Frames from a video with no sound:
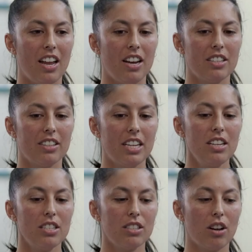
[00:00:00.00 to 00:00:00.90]
I think
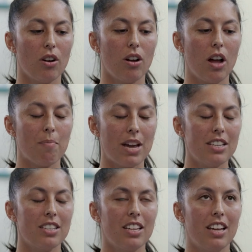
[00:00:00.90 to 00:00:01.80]
it's
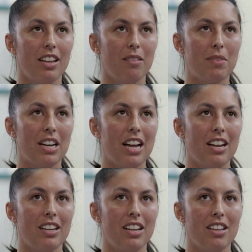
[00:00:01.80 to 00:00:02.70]
amazing that
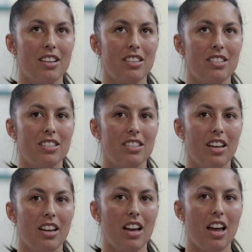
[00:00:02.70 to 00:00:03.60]
Milan is
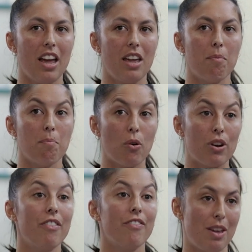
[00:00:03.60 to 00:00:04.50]
a
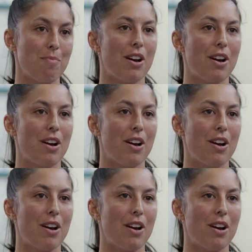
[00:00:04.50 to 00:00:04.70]
Māori female